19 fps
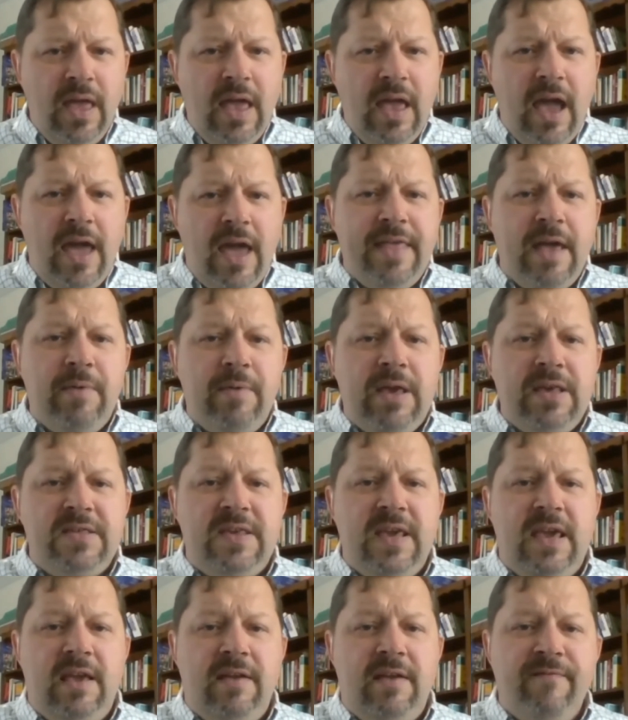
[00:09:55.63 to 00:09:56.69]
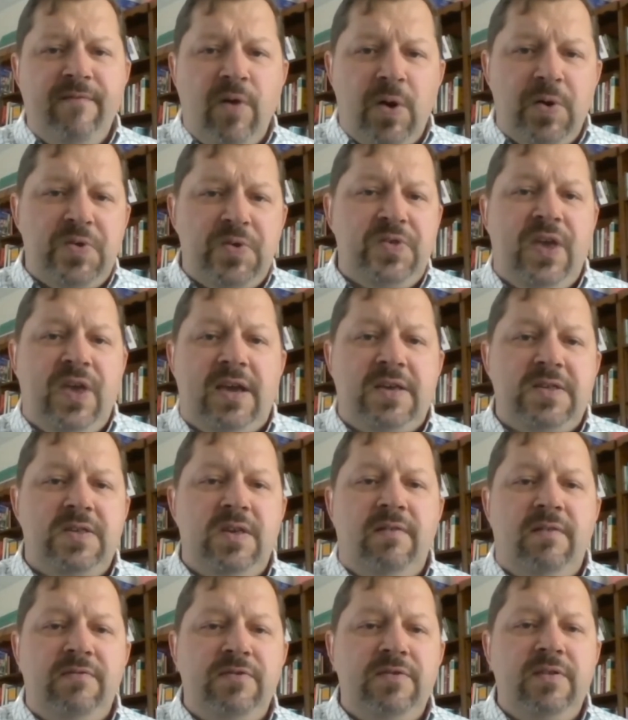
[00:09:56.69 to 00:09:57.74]
And then we see in verse 6
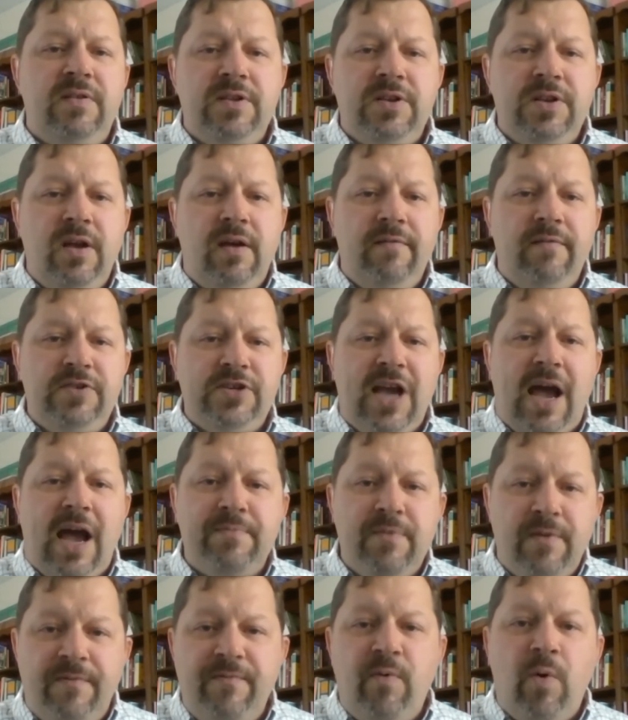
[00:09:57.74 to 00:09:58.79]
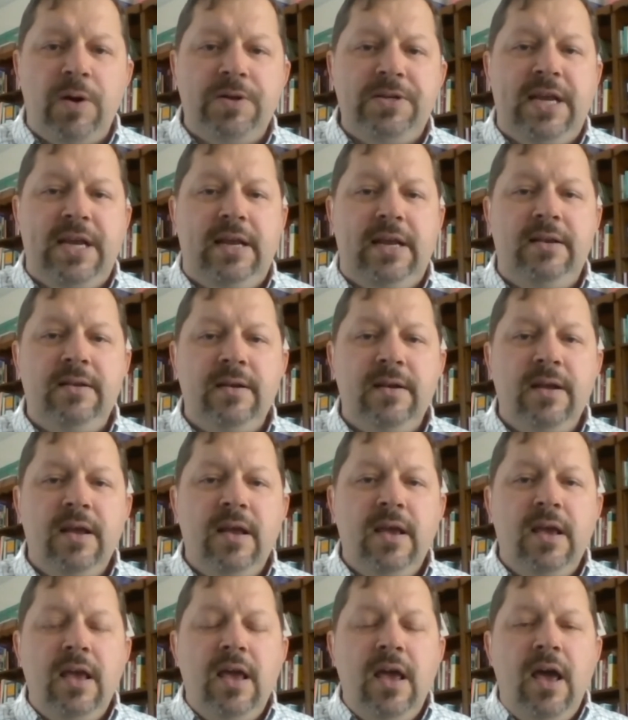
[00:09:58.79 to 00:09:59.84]
of chapter 14,
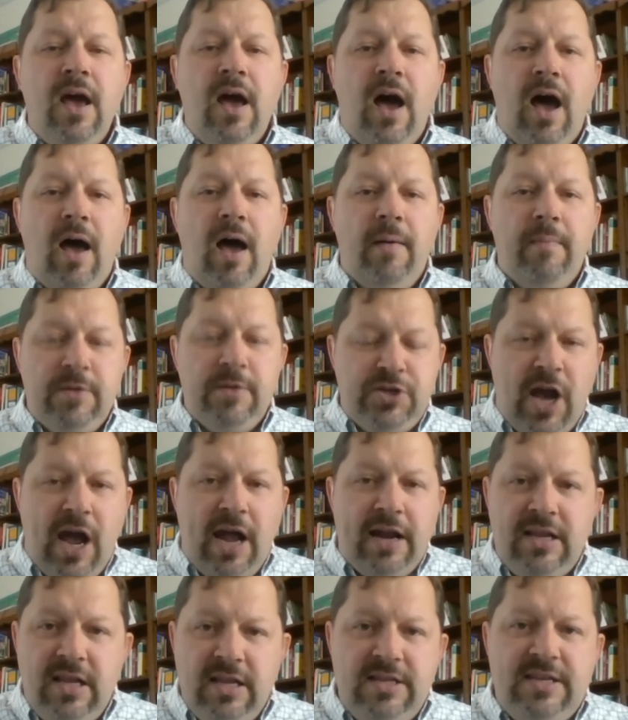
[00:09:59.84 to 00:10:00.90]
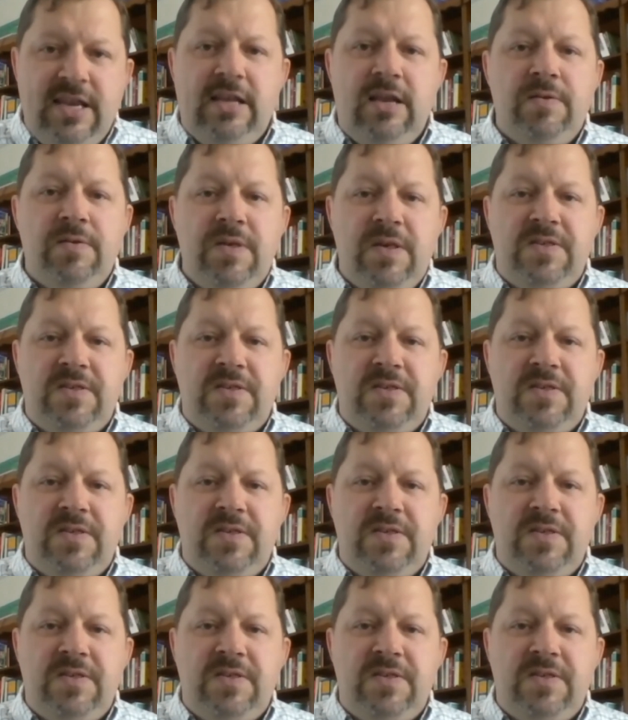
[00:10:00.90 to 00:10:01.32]
John continues.